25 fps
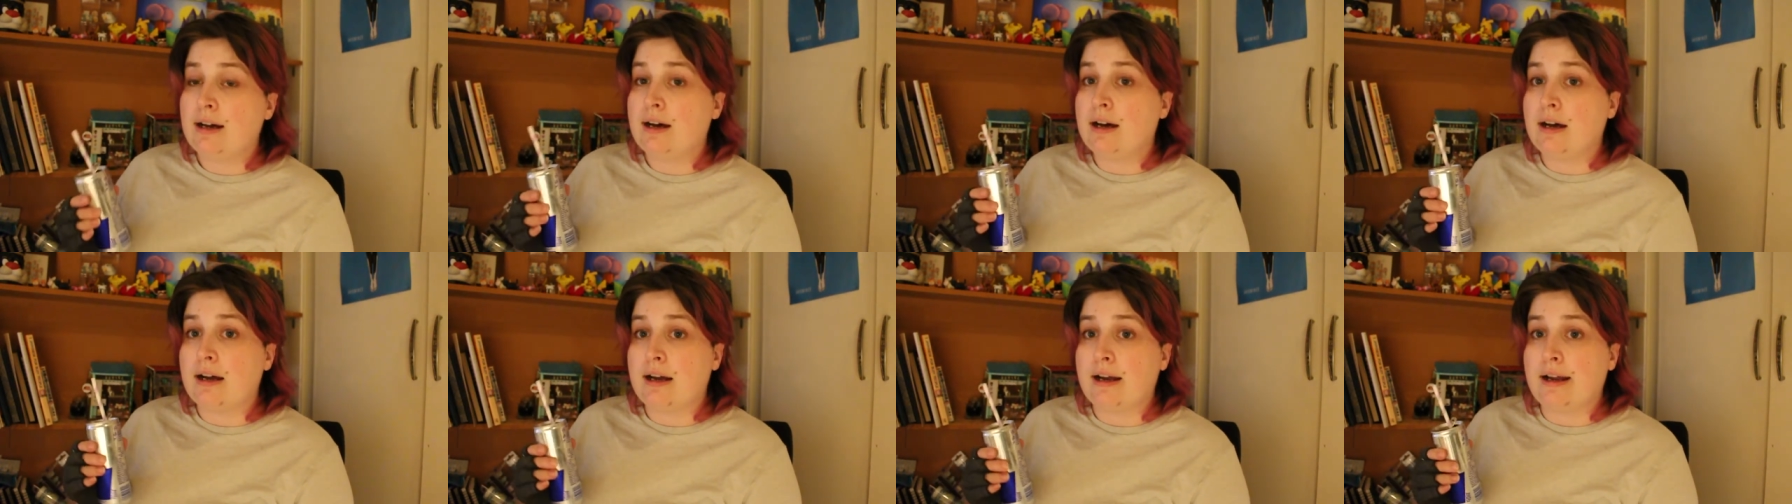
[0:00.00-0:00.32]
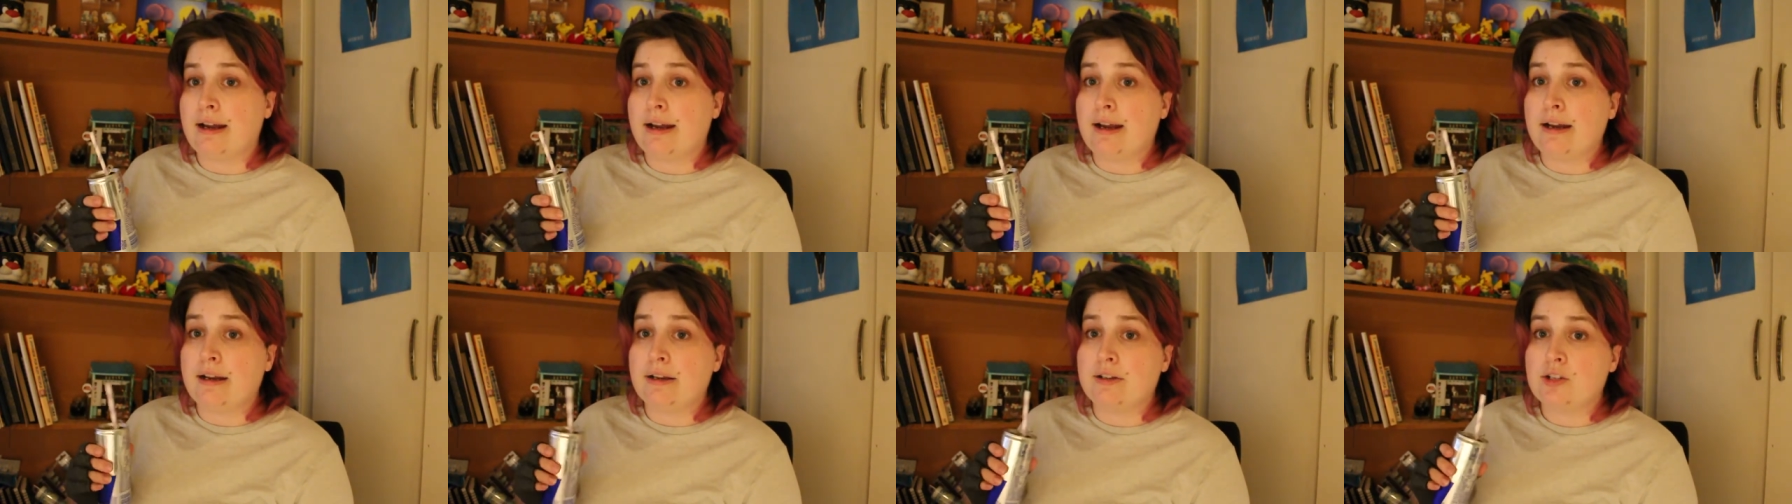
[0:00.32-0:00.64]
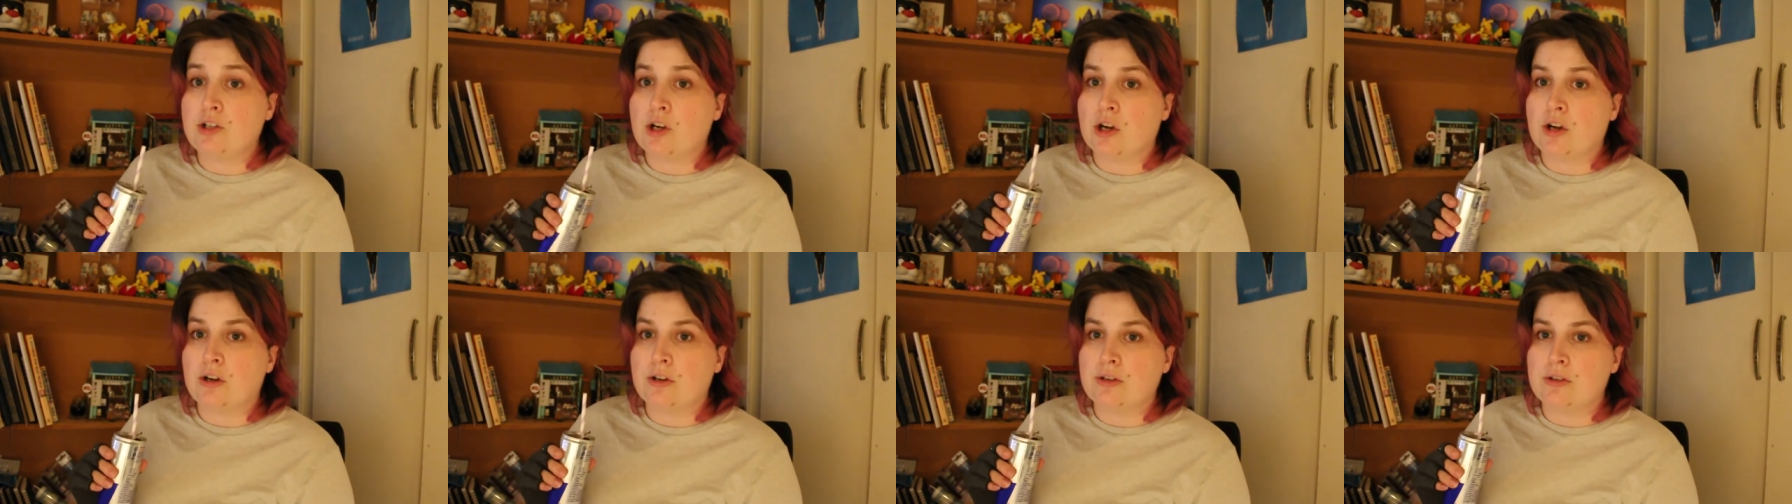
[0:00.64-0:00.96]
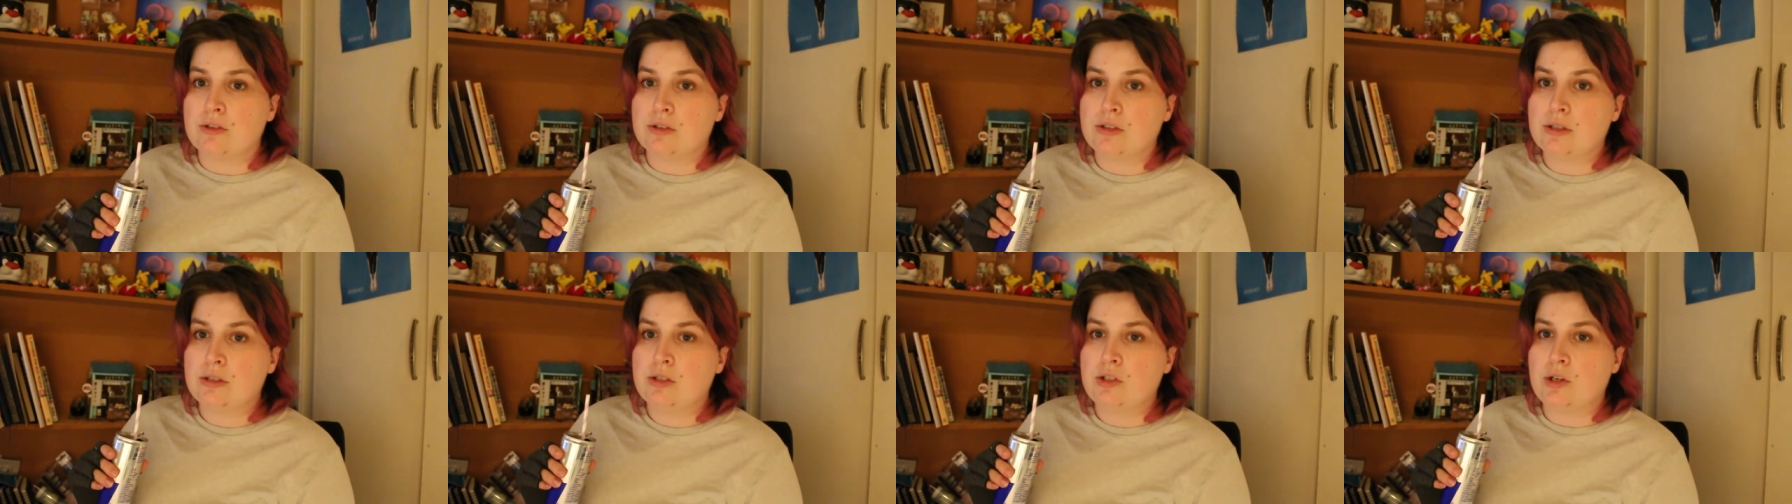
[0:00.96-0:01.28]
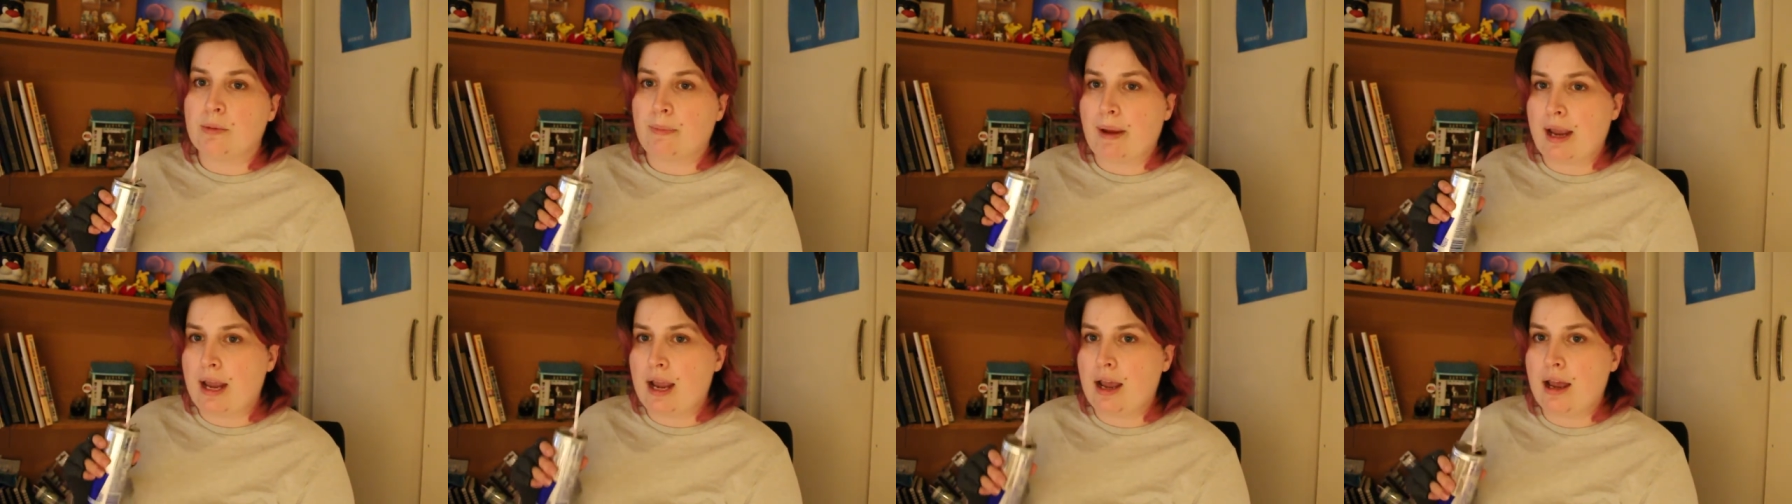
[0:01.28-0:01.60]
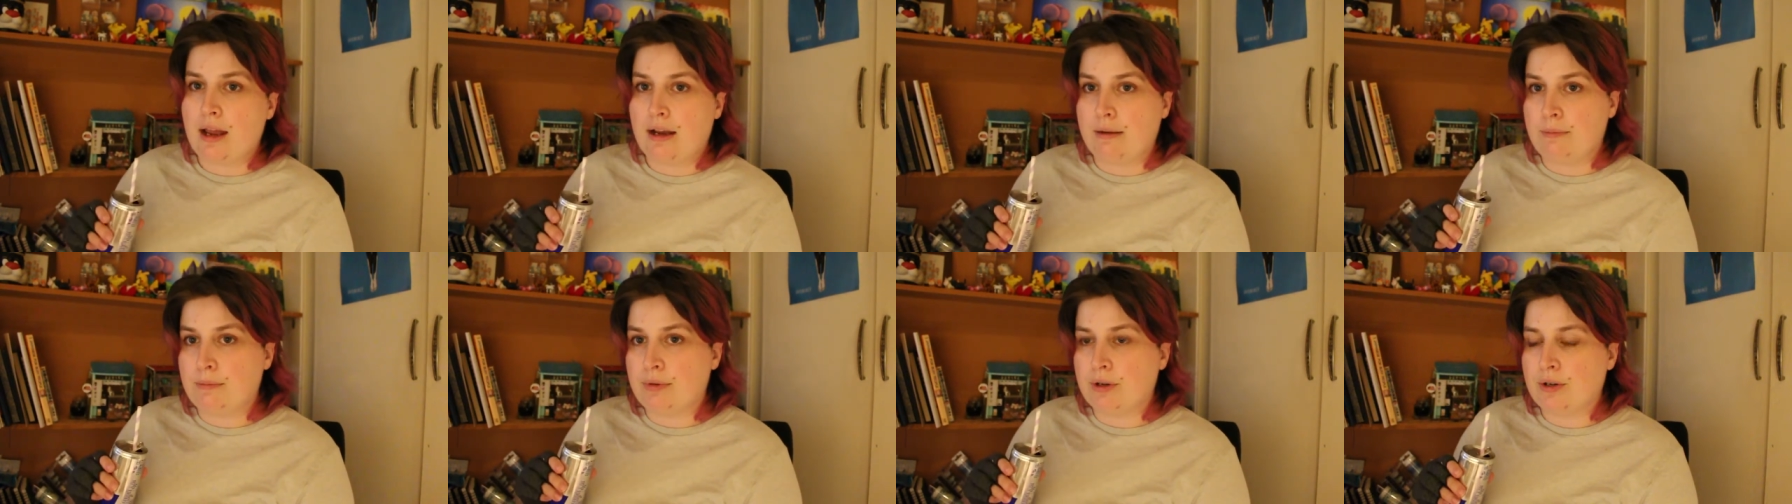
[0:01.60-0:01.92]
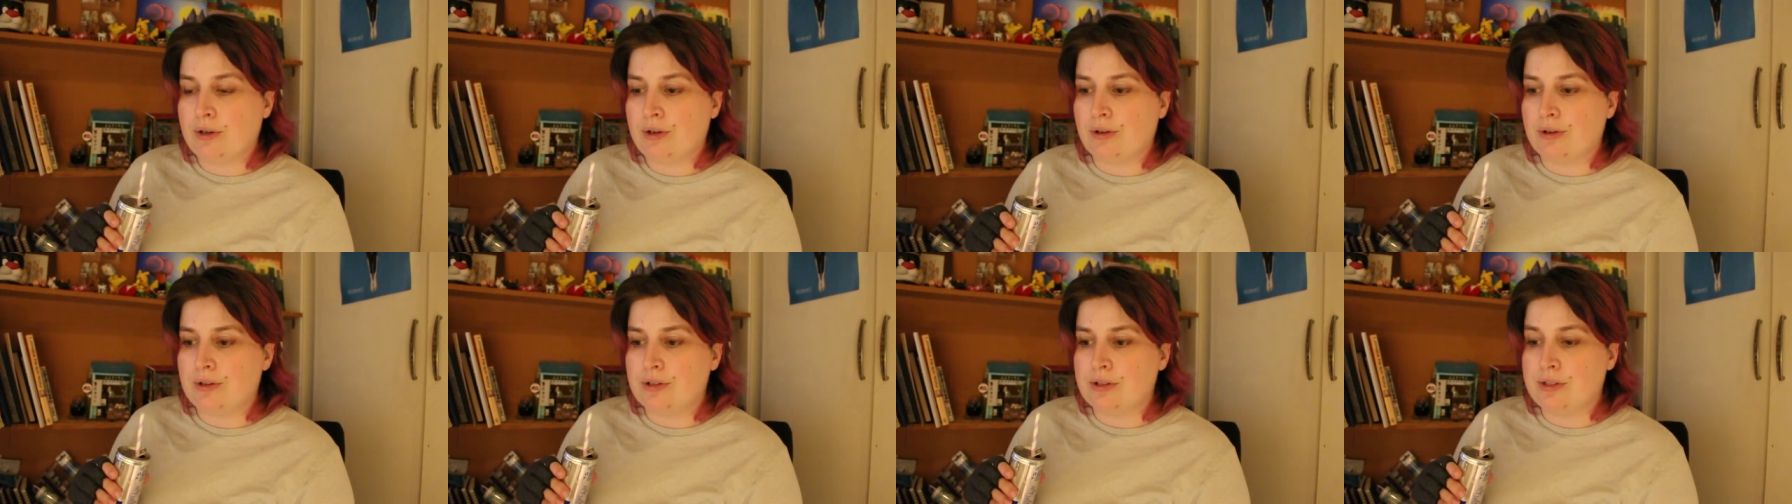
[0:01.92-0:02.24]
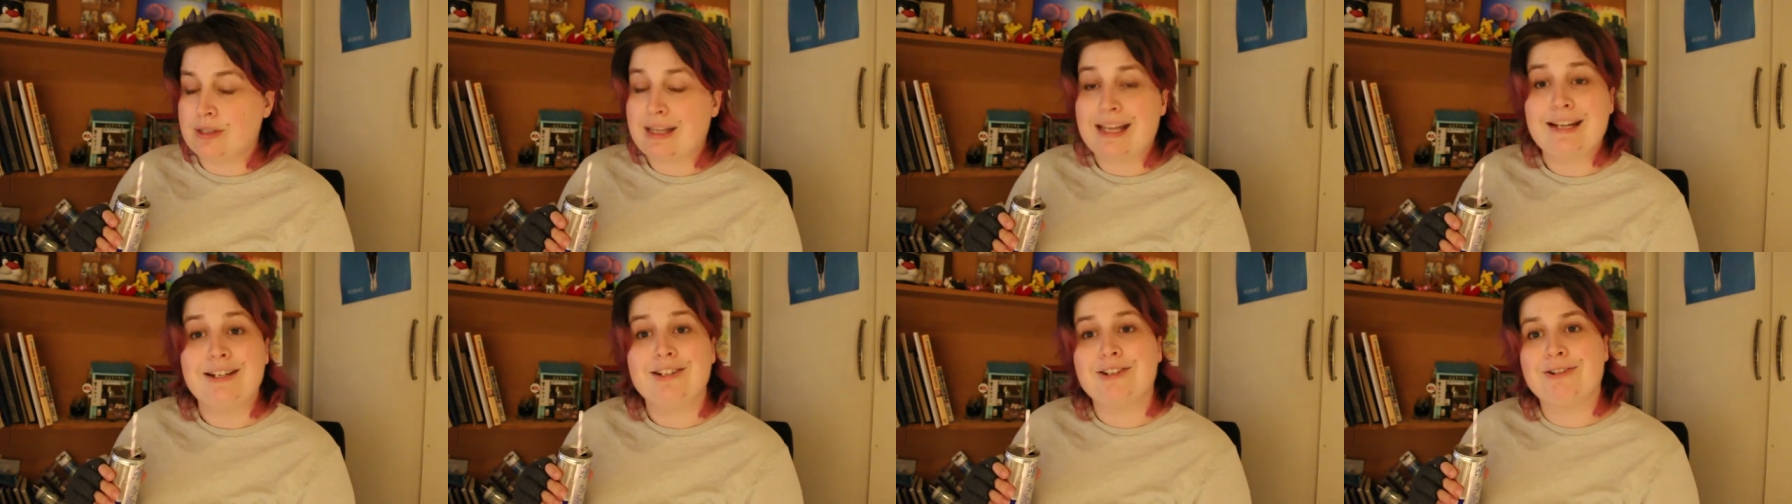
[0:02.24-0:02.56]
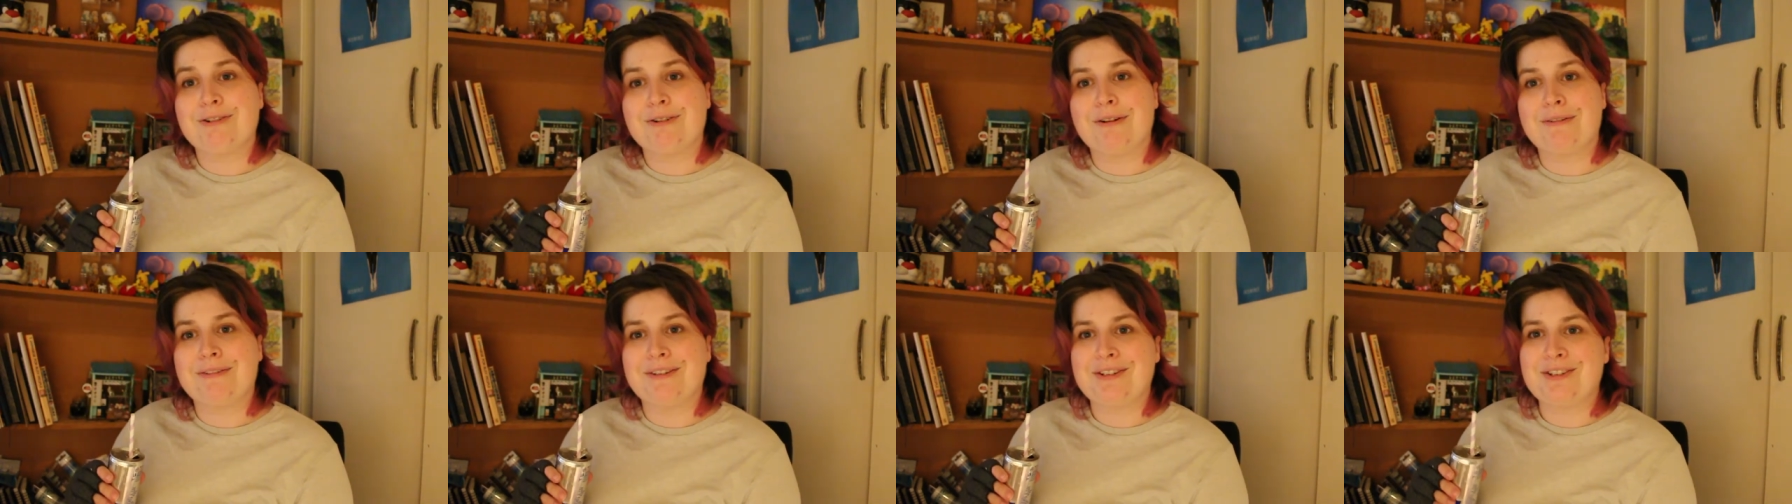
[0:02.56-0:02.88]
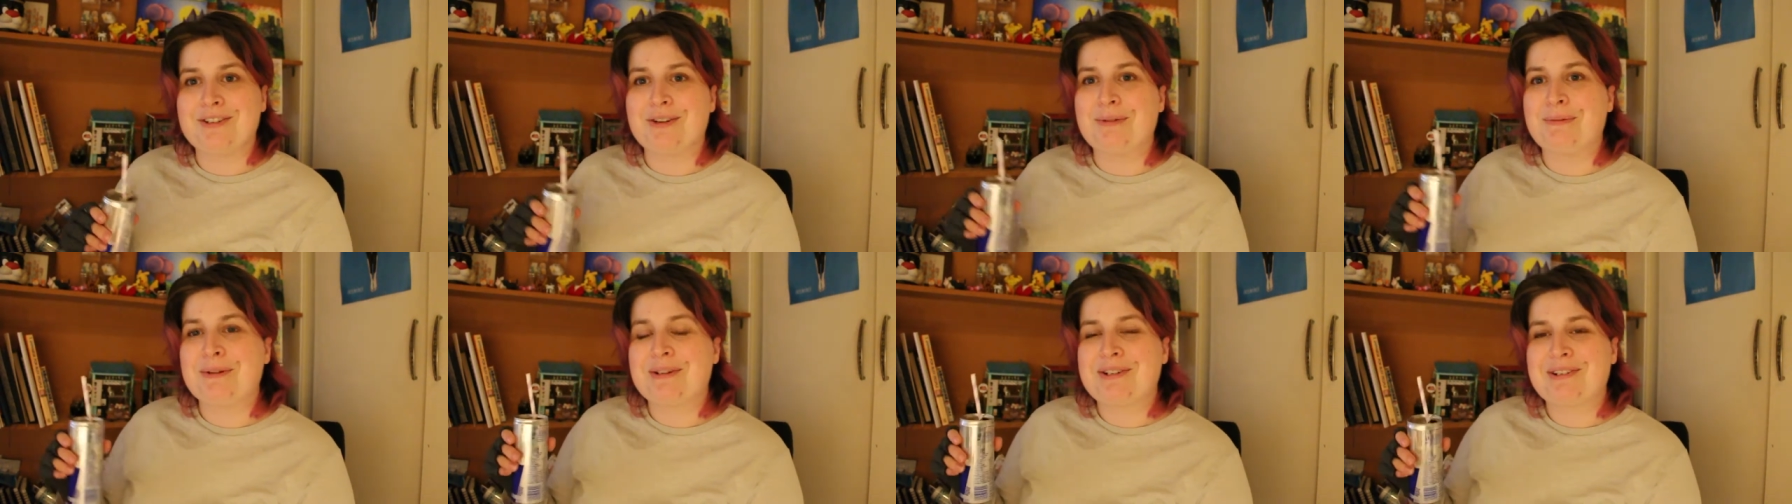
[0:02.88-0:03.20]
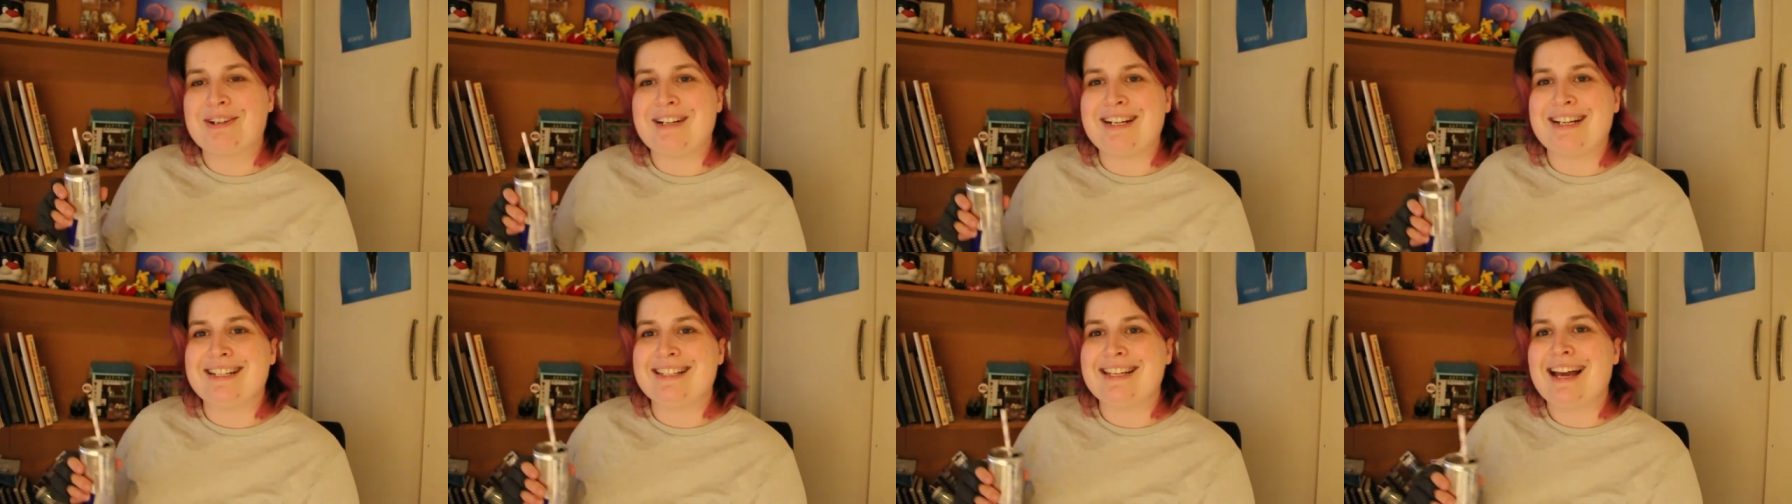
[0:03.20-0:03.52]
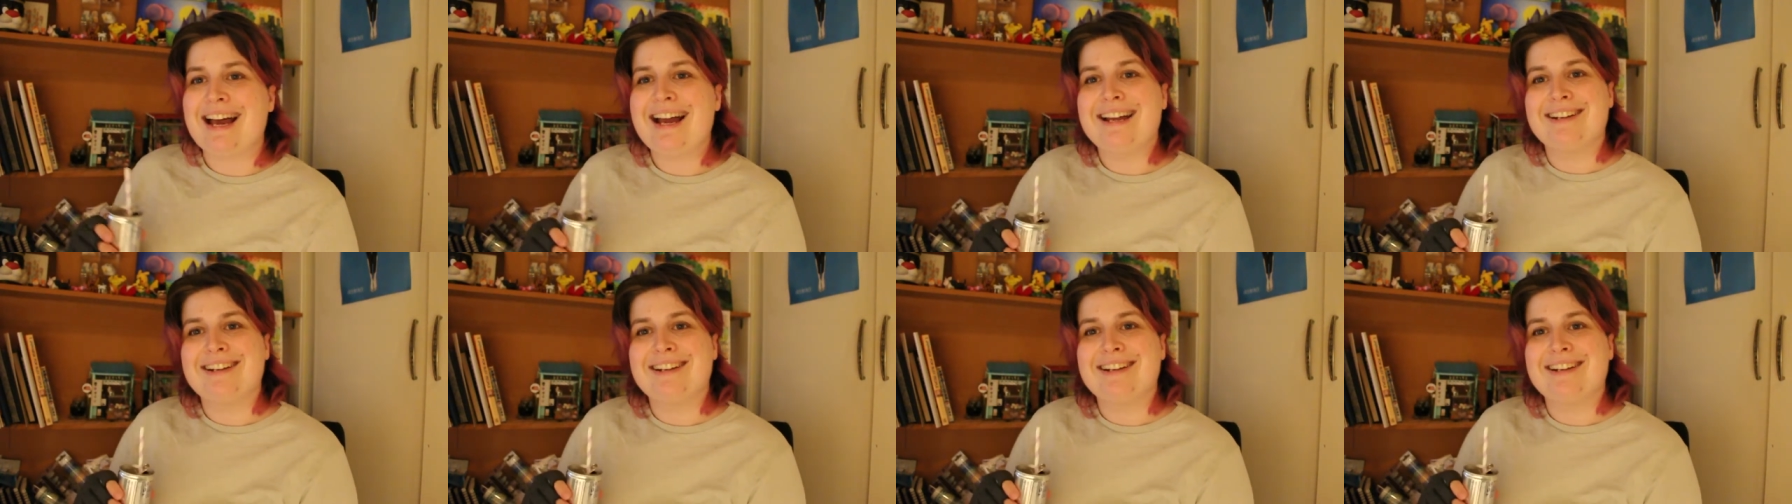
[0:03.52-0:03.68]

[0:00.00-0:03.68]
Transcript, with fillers: I chose Japan because they do offer dormitories.